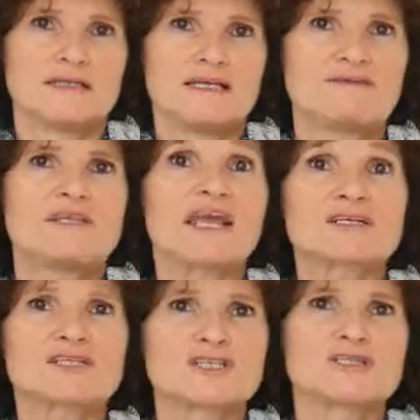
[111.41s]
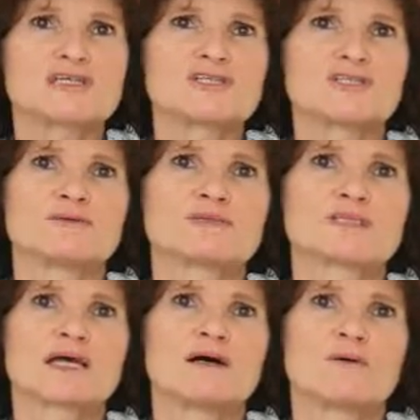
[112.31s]
If the external issue was to
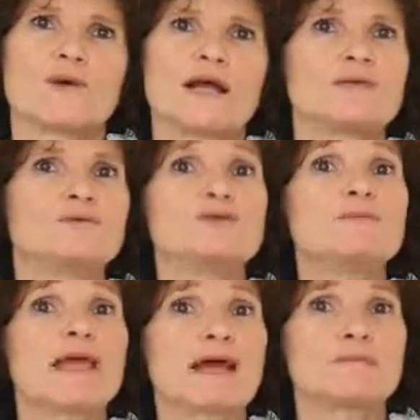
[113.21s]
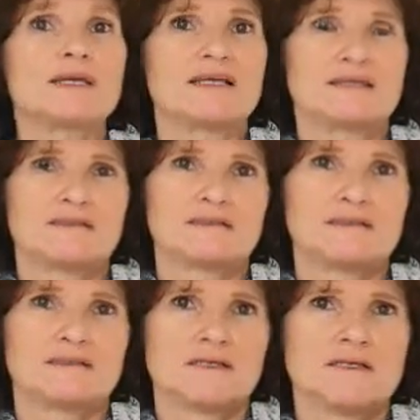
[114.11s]
go away, would you be happy?
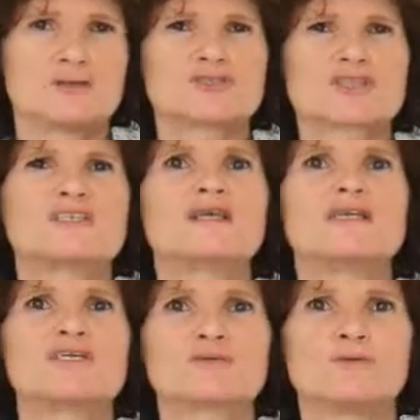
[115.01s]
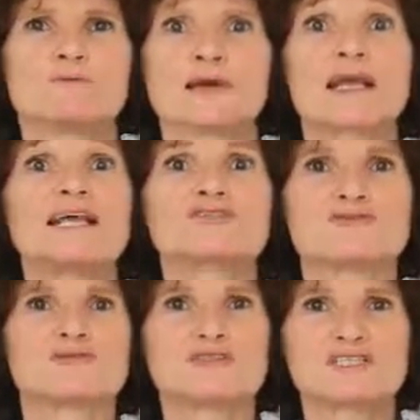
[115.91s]
Not just the initial
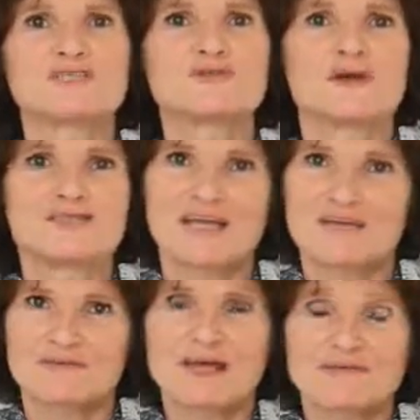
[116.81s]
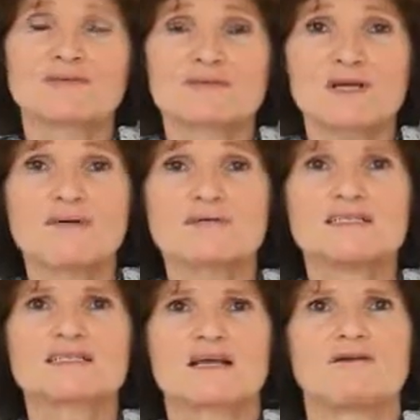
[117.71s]
pleasure of the situation having resolved
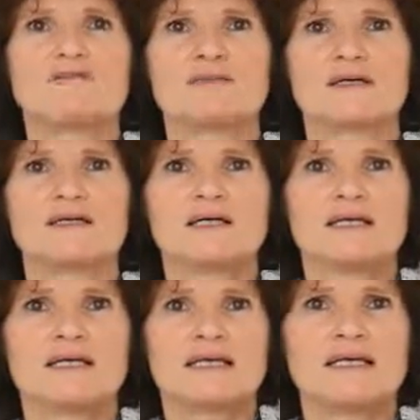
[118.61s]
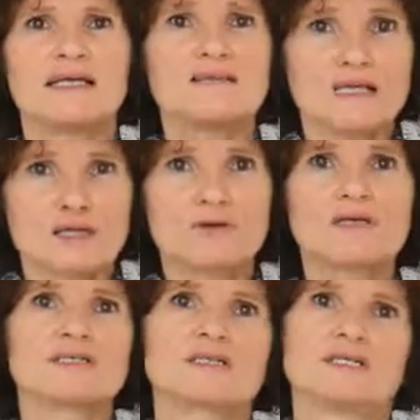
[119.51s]
itself, but in the
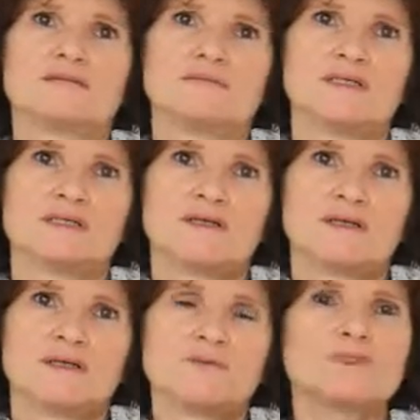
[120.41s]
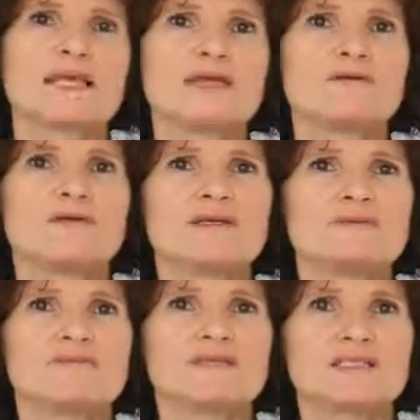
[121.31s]
longer term, would getting rid
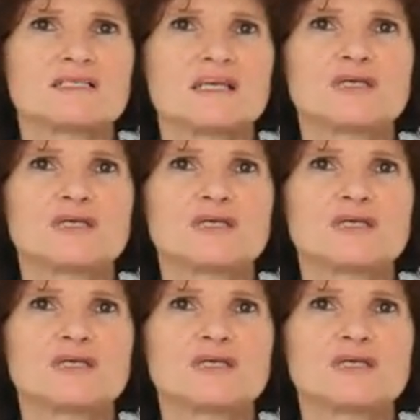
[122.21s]
of this